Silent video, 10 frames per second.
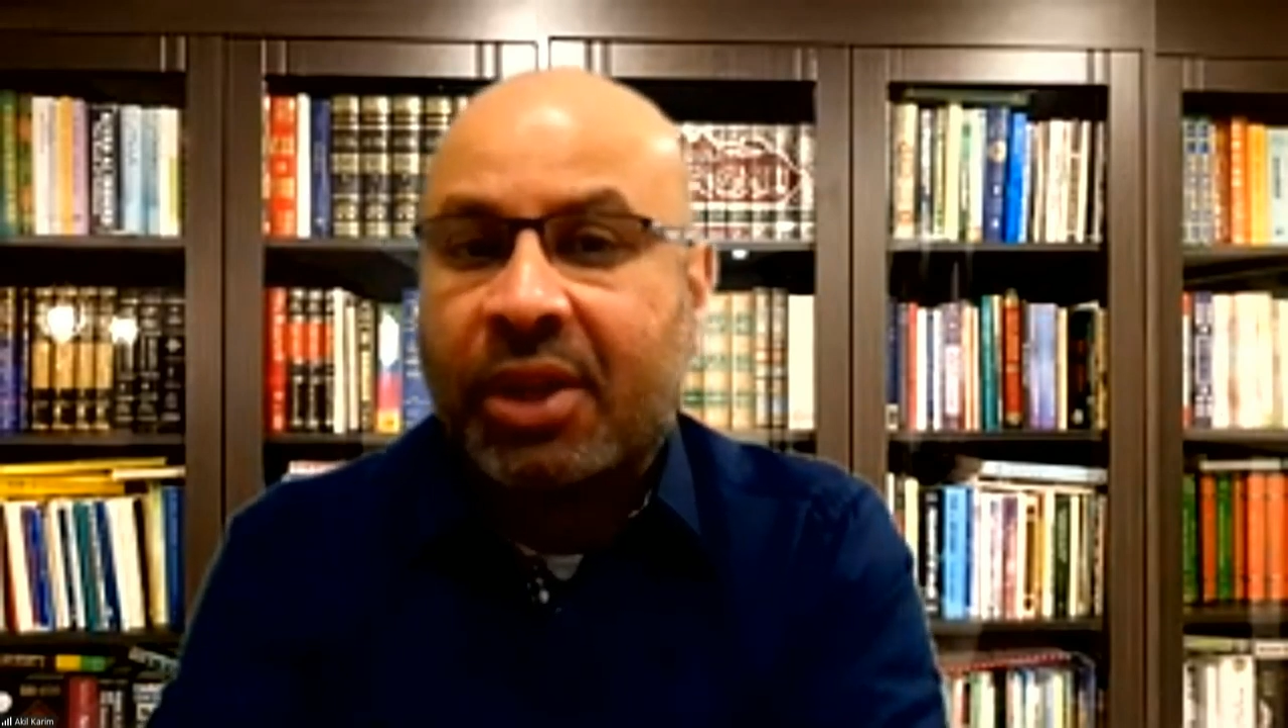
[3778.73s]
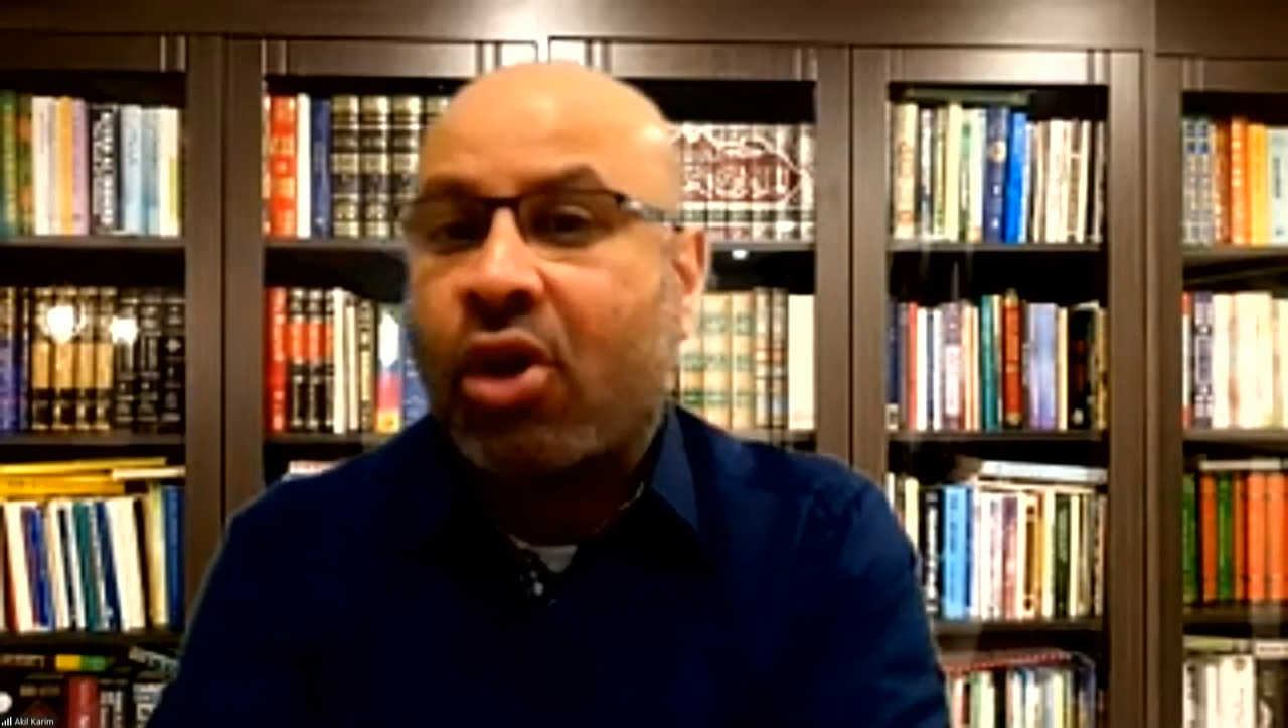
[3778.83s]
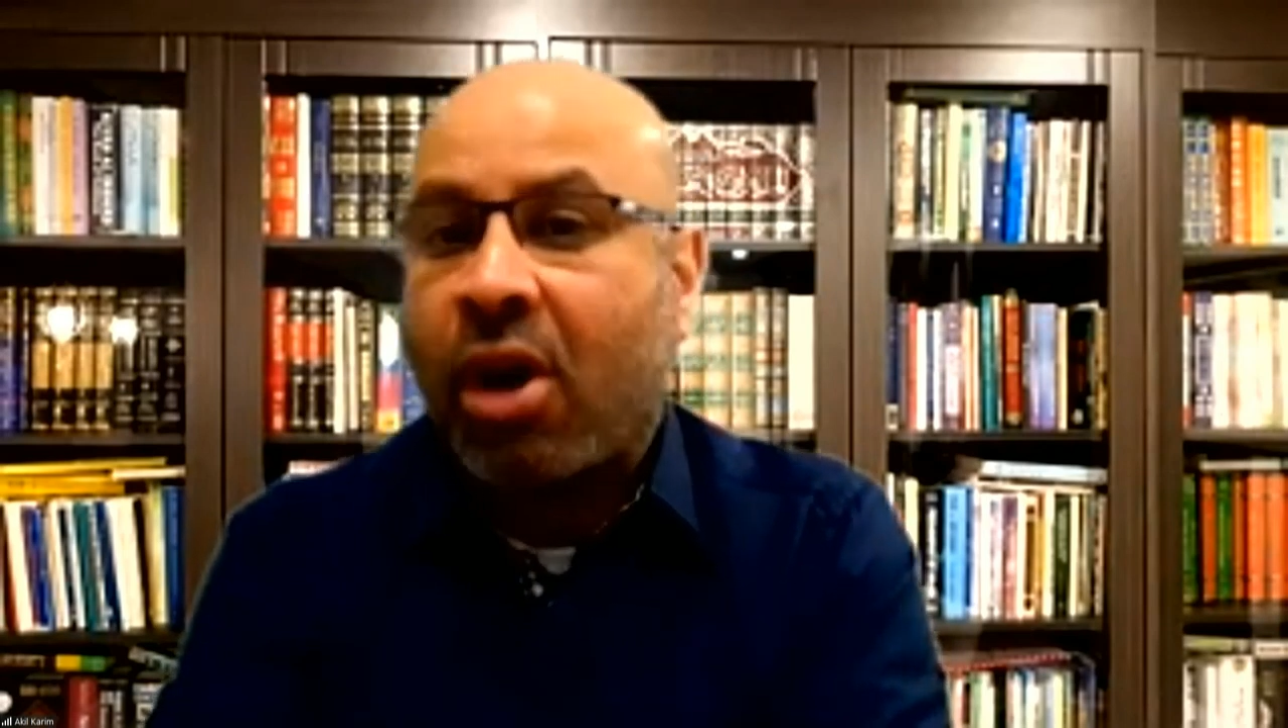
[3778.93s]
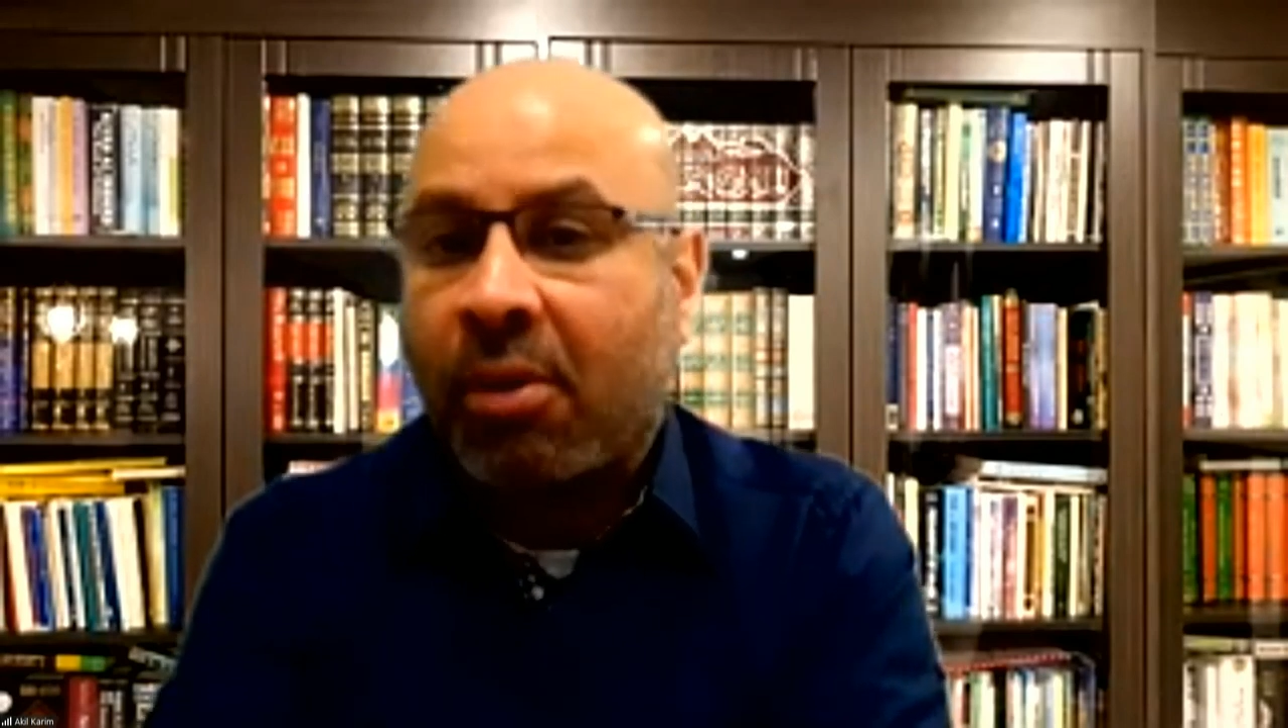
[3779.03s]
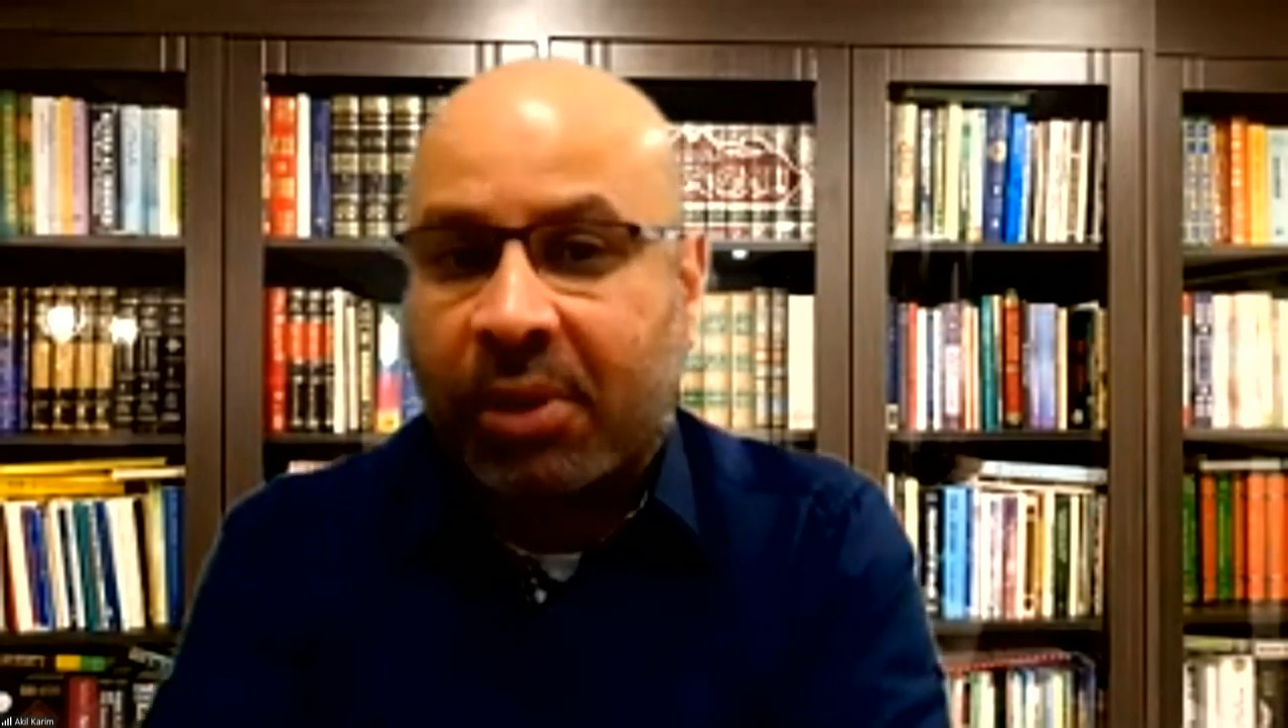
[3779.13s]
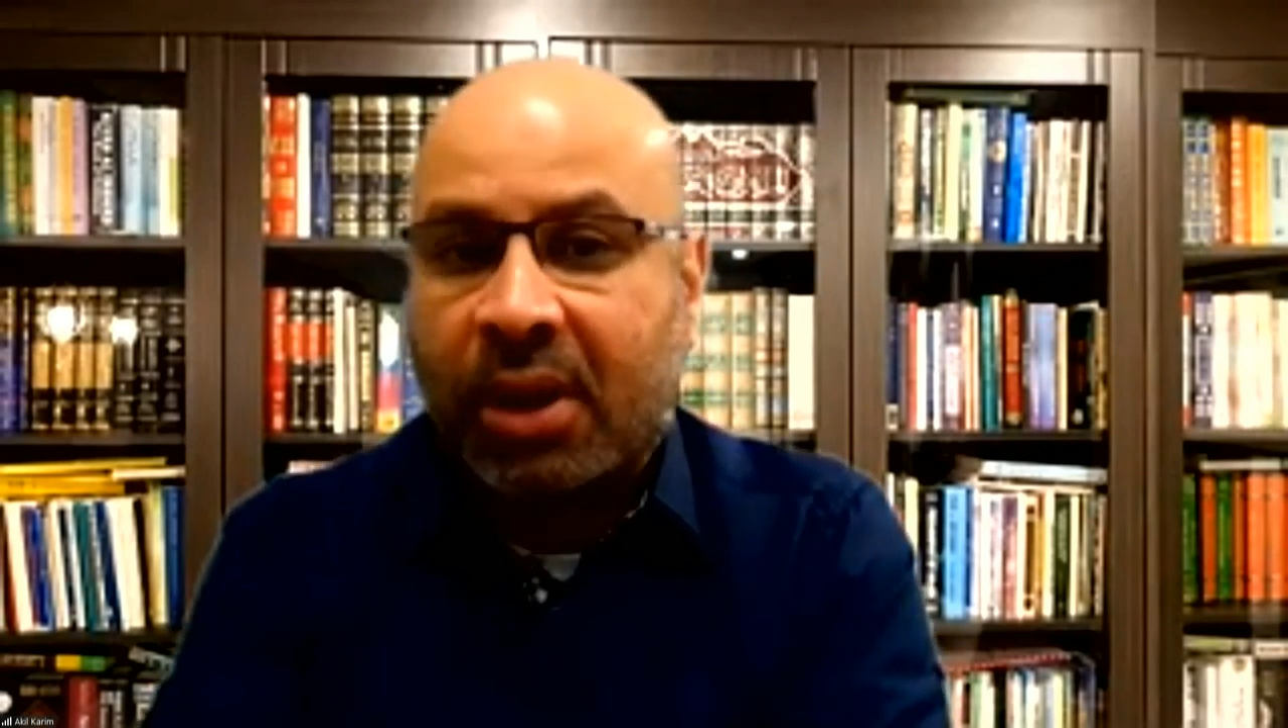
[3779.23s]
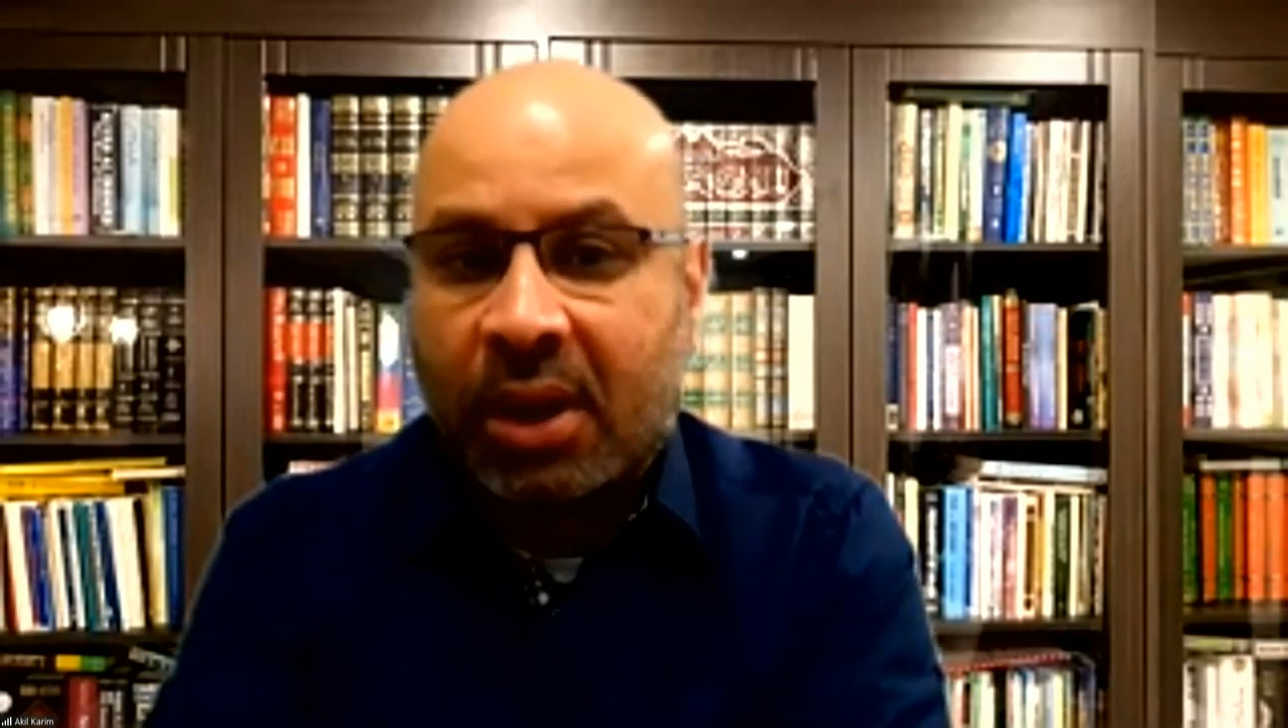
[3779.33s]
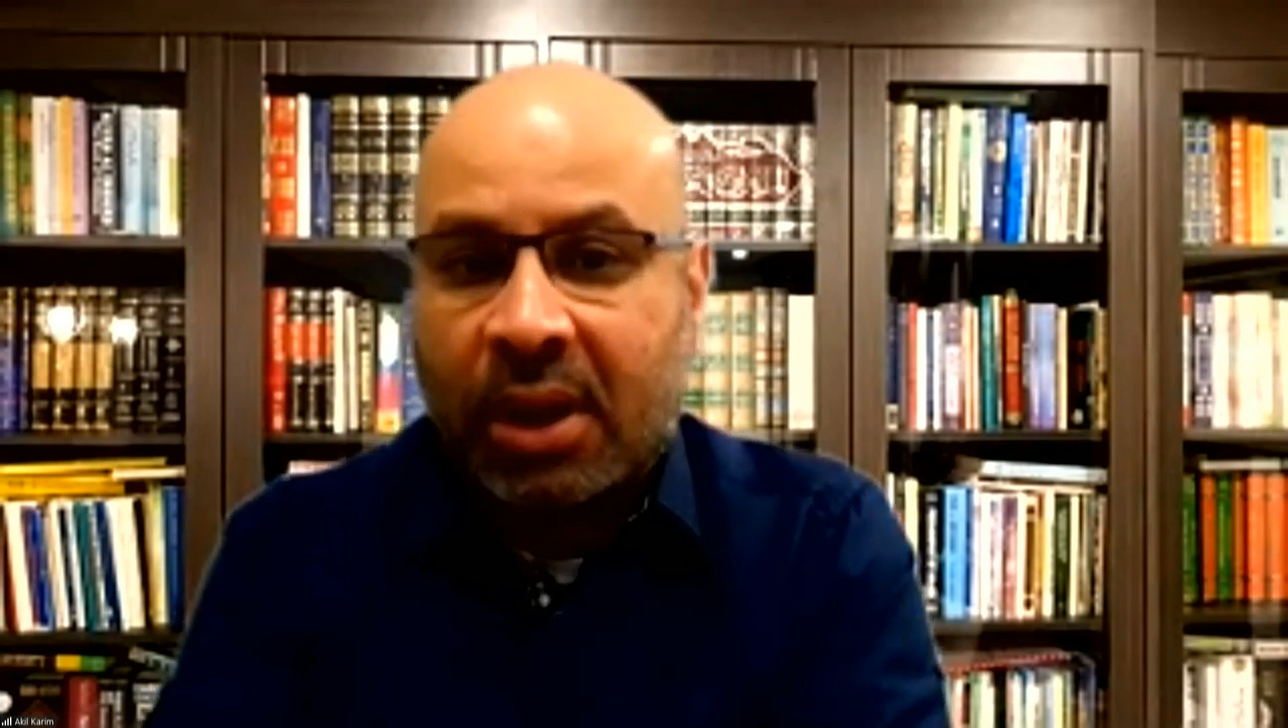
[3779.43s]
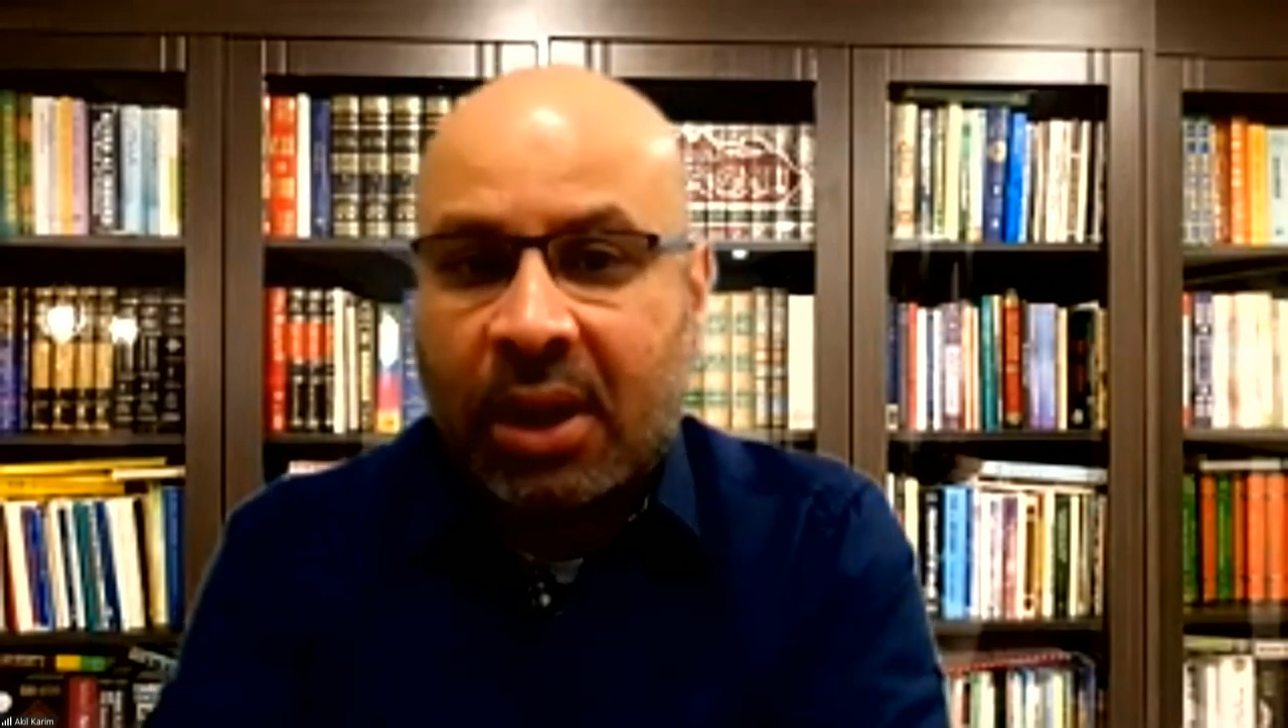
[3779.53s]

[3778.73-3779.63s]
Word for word: copper?